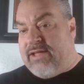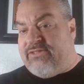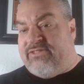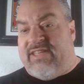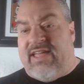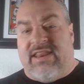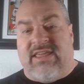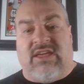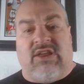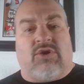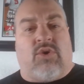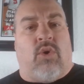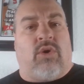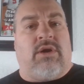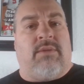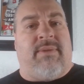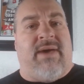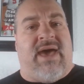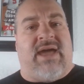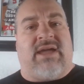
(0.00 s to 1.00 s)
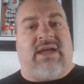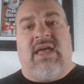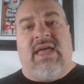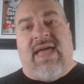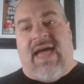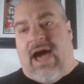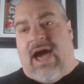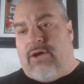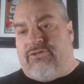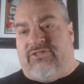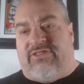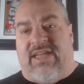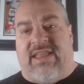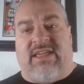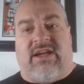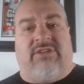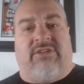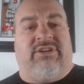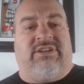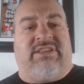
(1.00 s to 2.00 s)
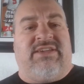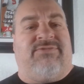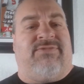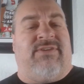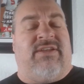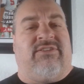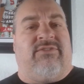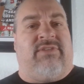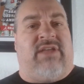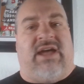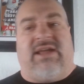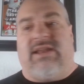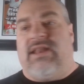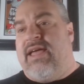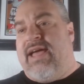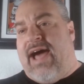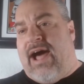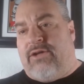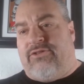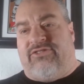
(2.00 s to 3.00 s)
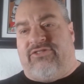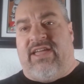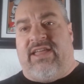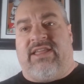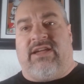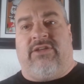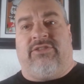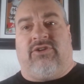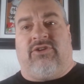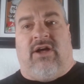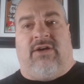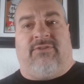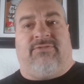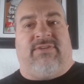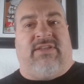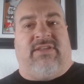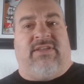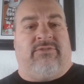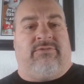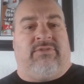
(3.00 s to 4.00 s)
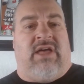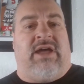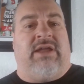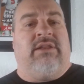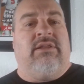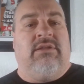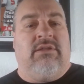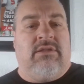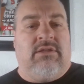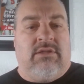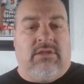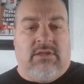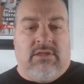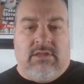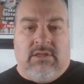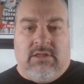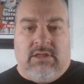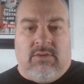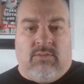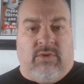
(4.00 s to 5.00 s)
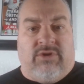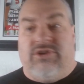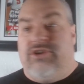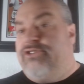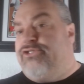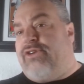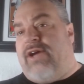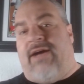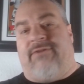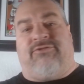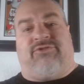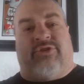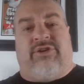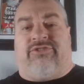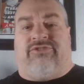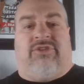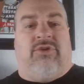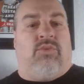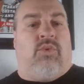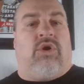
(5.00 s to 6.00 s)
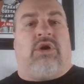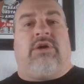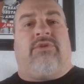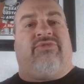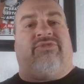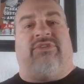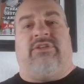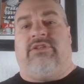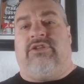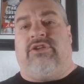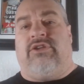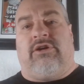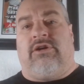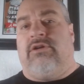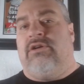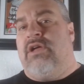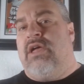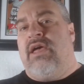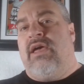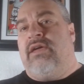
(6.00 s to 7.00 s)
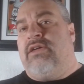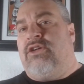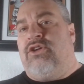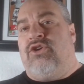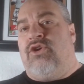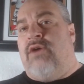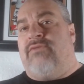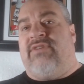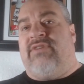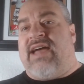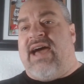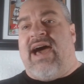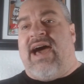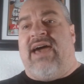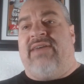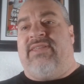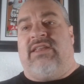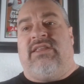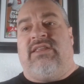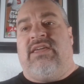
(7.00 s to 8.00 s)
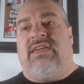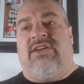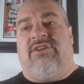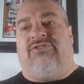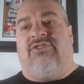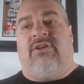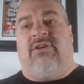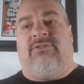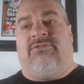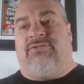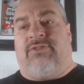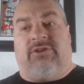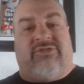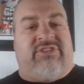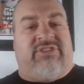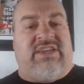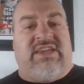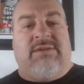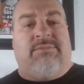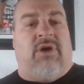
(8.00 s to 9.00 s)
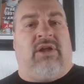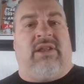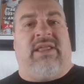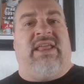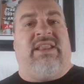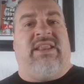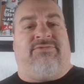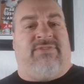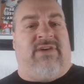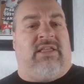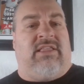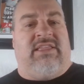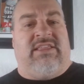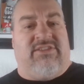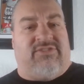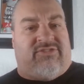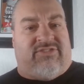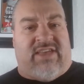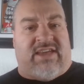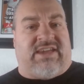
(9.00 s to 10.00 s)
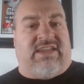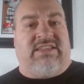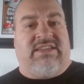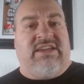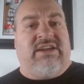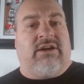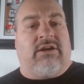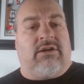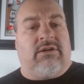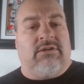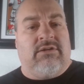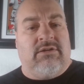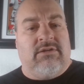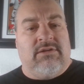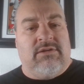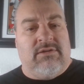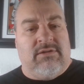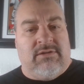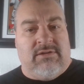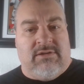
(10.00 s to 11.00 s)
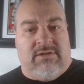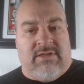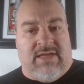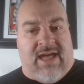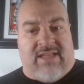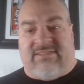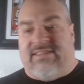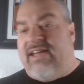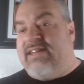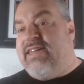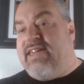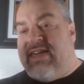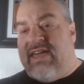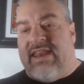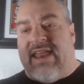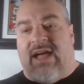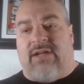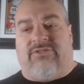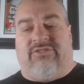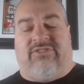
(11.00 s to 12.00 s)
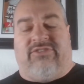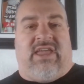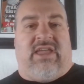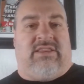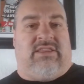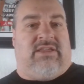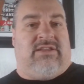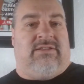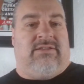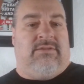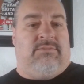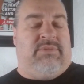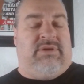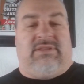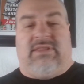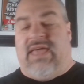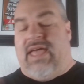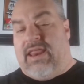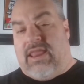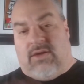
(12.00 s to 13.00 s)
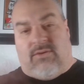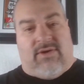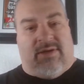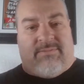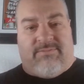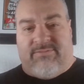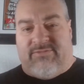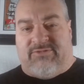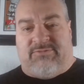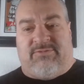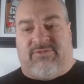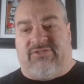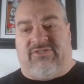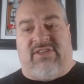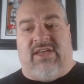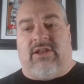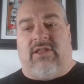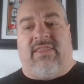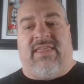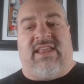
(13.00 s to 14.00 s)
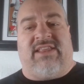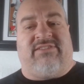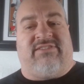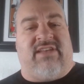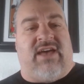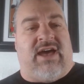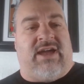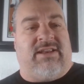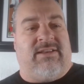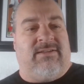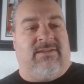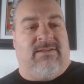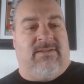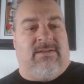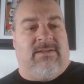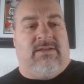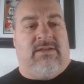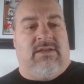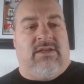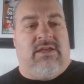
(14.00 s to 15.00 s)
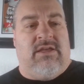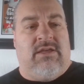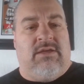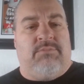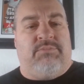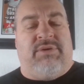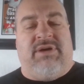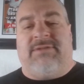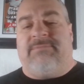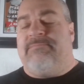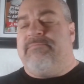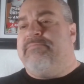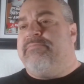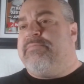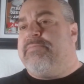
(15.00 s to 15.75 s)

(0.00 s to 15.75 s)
outstanding at quarterback, outstanding on their defensive line, outstanding on their offensive line. When you draft Tristan Wirfs and you have a guy that is first team all NFL in his second year, that's how you get outstanding. But anyway, set all that aside. But